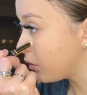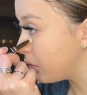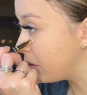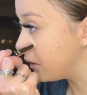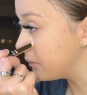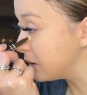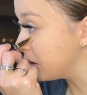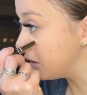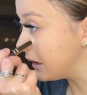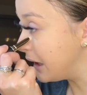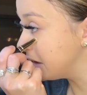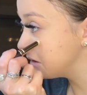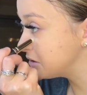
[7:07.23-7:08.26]
Oh, it
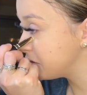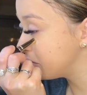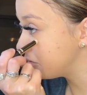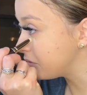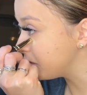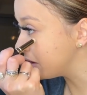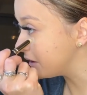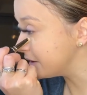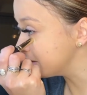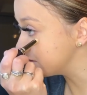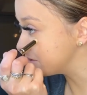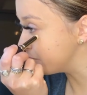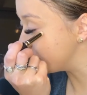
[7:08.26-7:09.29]
glides on really
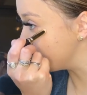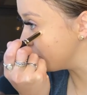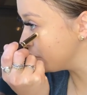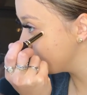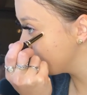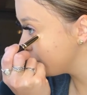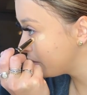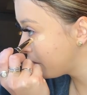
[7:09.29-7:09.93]
smooth.